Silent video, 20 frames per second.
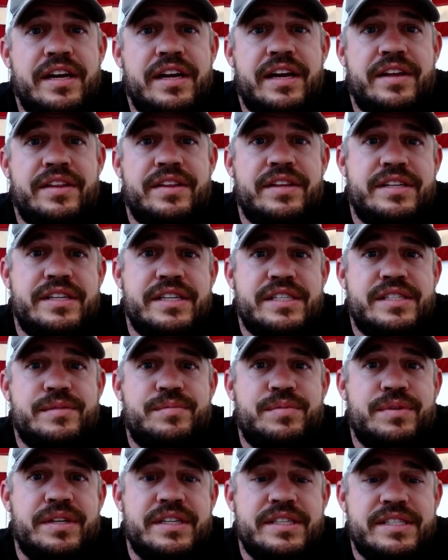And the
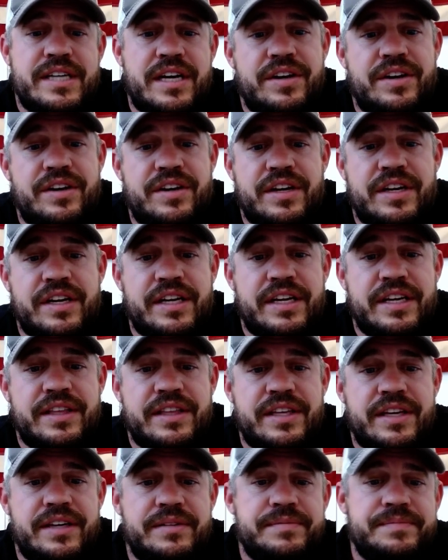discipline is how you're going to get
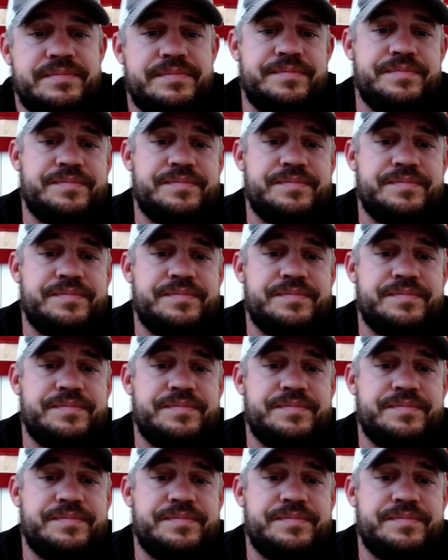there.